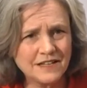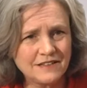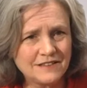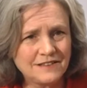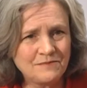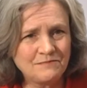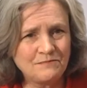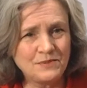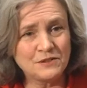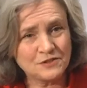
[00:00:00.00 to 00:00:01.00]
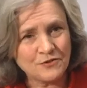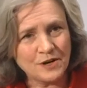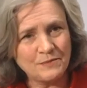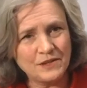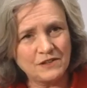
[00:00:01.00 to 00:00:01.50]
That builds
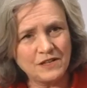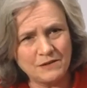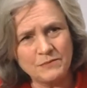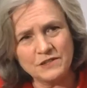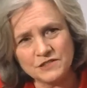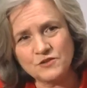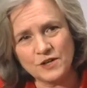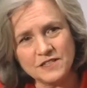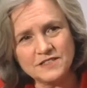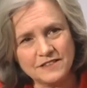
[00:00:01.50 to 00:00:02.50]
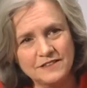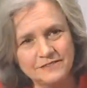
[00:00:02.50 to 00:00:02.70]
credibility and builds trust.